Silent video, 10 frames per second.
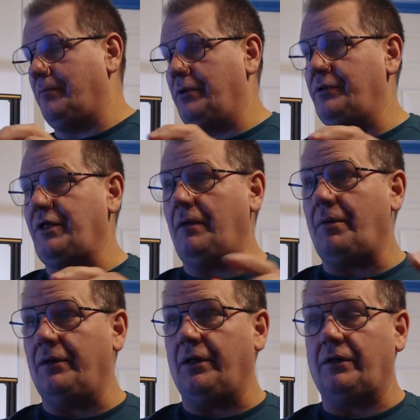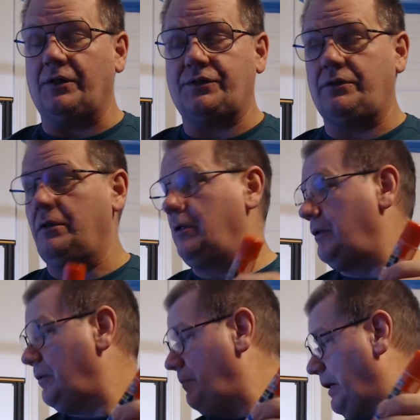blue tape on there that's
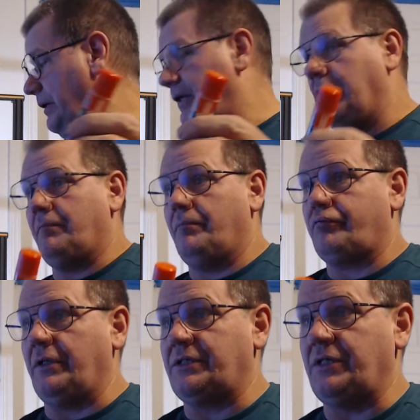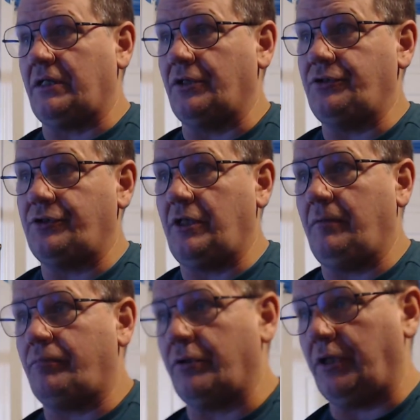making that print stick that you
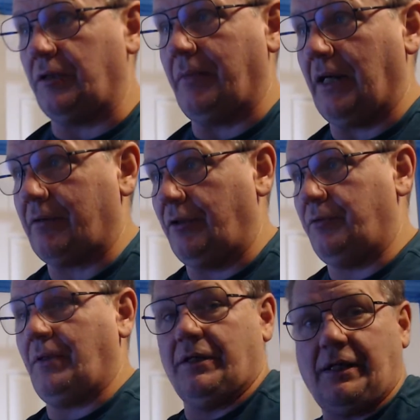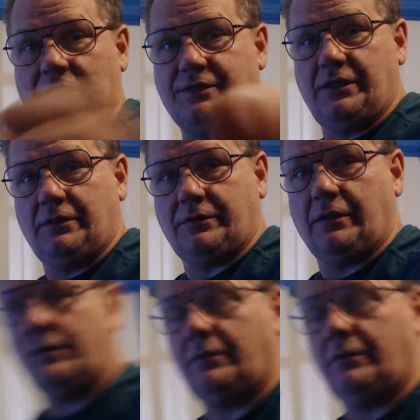see printing in the background. You probably can't see it there.